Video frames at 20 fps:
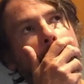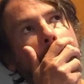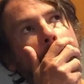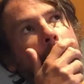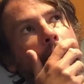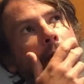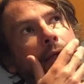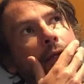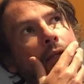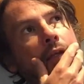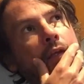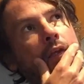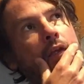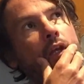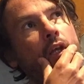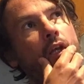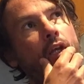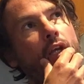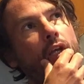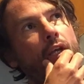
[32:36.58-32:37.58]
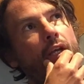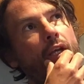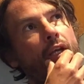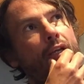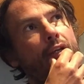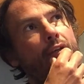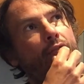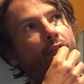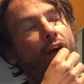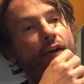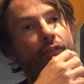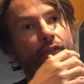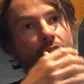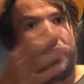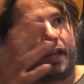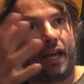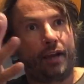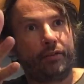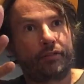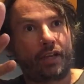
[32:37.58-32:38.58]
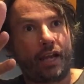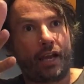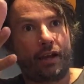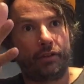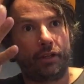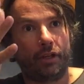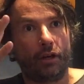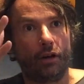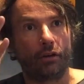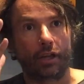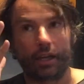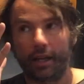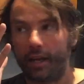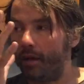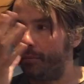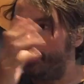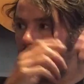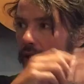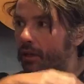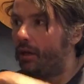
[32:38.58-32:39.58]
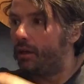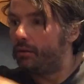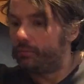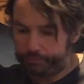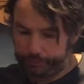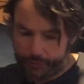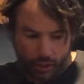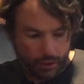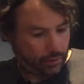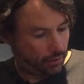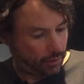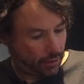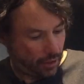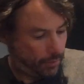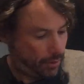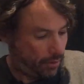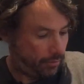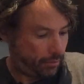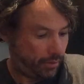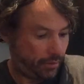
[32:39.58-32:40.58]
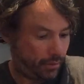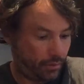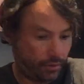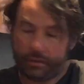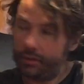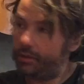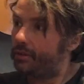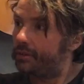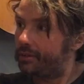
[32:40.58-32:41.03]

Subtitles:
"Yeah, I'm gonna," rather than have Gavin looking at me going, "Come on, Bruce,